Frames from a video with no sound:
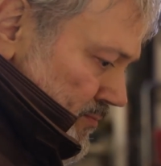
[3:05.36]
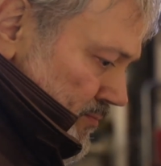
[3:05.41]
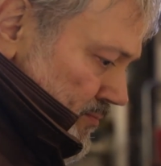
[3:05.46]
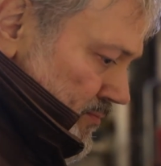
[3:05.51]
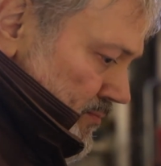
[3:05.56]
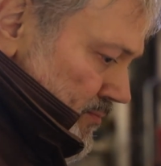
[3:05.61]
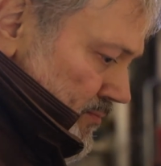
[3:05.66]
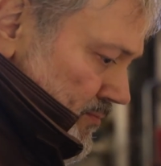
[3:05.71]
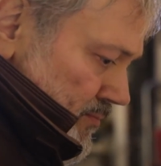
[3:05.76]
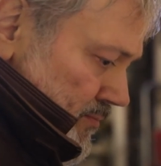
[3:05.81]

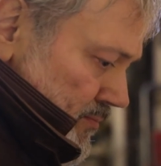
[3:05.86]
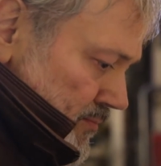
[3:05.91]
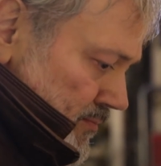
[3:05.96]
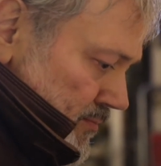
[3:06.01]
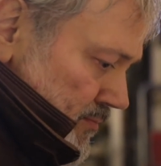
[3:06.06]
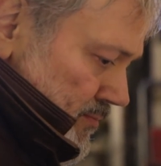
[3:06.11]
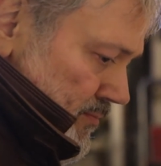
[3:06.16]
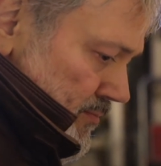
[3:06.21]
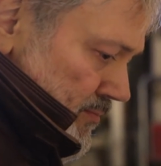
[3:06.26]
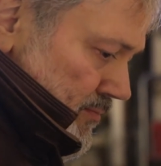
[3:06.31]

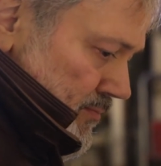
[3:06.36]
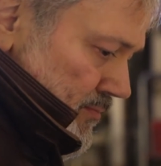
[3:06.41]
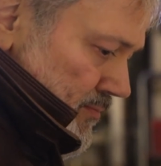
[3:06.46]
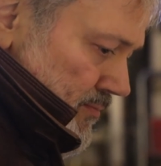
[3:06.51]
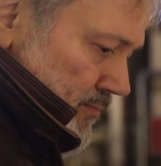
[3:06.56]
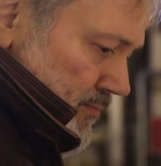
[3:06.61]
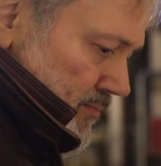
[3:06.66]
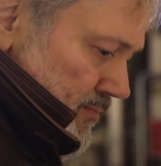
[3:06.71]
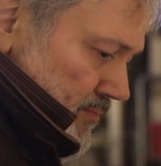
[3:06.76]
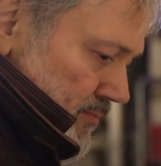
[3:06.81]

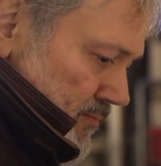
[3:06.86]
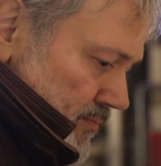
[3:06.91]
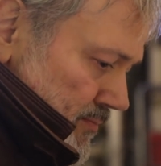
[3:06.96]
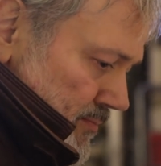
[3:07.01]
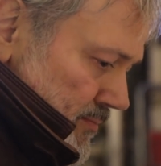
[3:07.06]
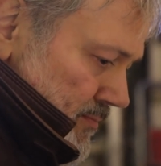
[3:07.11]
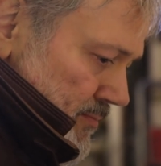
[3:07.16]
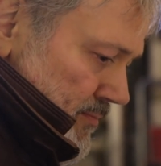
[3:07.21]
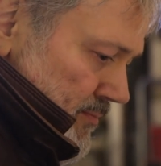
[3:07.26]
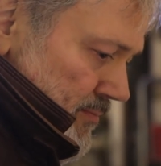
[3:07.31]

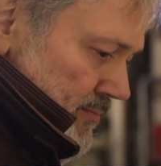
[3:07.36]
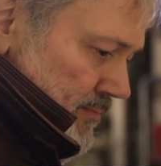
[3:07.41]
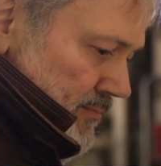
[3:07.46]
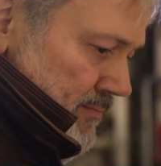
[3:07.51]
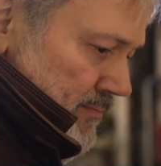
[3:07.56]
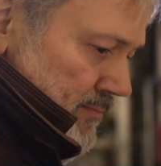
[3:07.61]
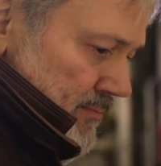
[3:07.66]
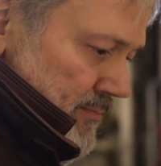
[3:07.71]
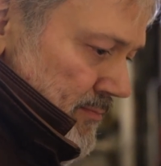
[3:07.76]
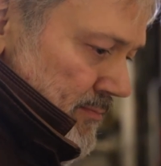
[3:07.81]

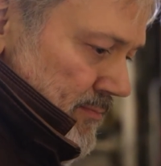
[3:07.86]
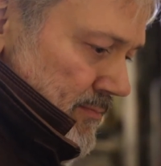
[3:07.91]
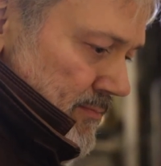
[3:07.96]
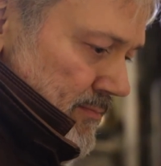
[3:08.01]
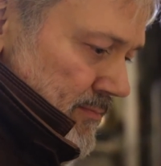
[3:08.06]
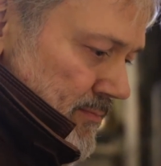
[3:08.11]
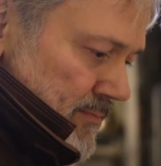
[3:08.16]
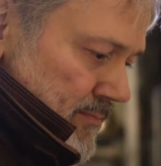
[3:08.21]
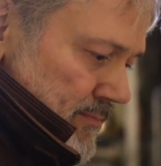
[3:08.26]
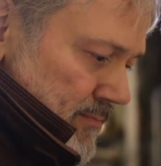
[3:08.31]

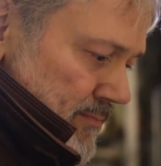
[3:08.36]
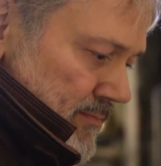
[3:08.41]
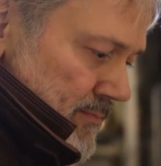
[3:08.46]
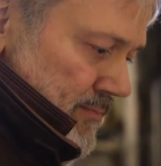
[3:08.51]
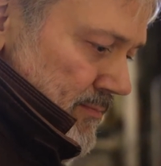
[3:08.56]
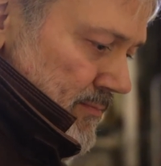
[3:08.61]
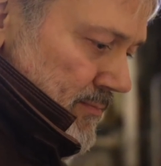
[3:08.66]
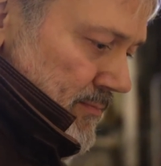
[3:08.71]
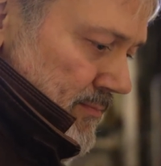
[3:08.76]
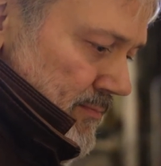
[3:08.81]

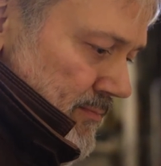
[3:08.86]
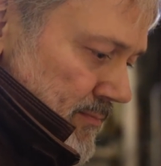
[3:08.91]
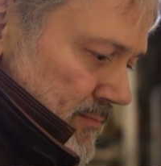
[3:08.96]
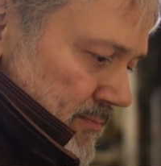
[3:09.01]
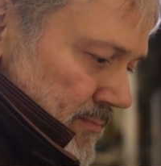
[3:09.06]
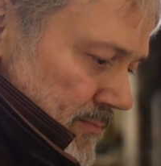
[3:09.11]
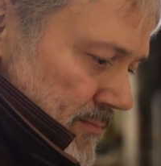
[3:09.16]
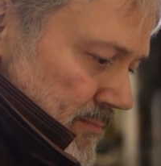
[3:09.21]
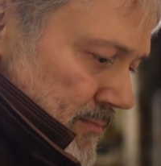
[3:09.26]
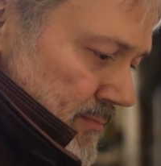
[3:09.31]

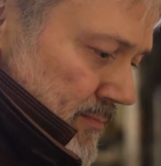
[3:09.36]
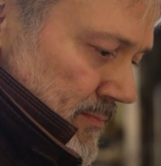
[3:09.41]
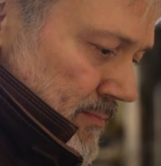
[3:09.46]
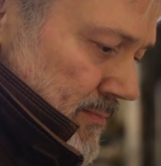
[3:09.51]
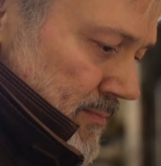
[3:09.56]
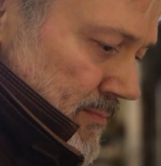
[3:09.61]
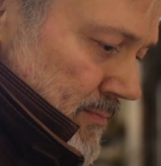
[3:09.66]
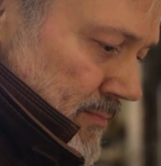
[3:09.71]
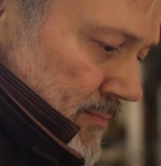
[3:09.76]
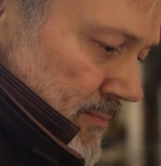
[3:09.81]

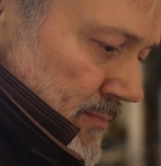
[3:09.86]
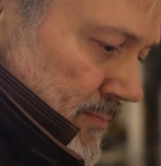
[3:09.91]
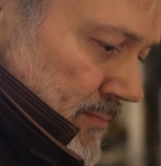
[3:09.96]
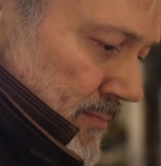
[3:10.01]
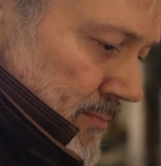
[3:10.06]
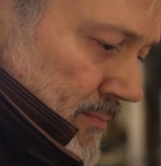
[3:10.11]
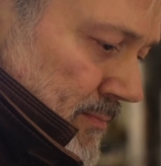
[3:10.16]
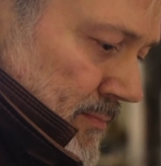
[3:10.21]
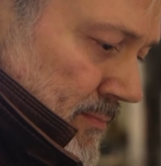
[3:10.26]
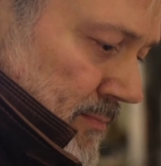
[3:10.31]

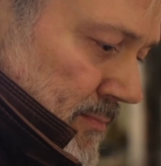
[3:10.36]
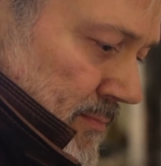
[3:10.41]
[no speech]